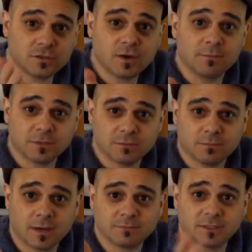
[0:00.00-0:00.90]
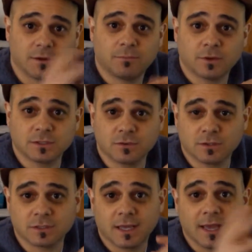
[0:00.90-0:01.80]
he's right, Mister Moms and Boys and
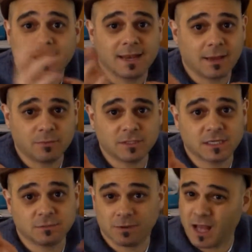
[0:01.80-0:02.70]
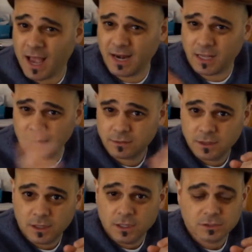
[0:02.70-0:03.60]
Girls. Not protection, but hiding.
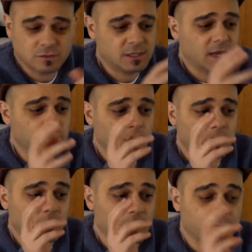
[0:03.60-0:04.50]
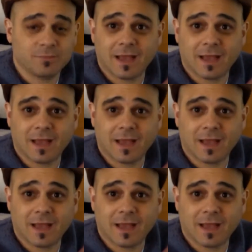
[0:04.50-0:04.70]
So today yeah. we went over